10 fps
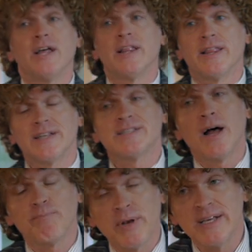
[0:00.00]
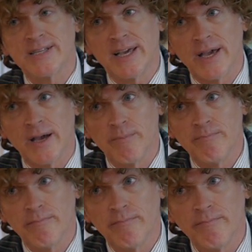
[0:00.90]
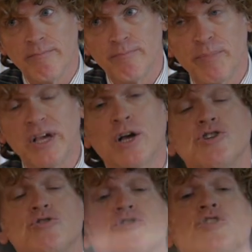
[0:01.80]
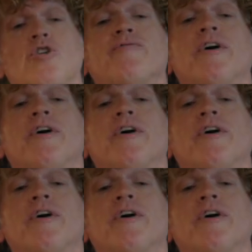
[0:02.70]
that's not pleasing him because you serve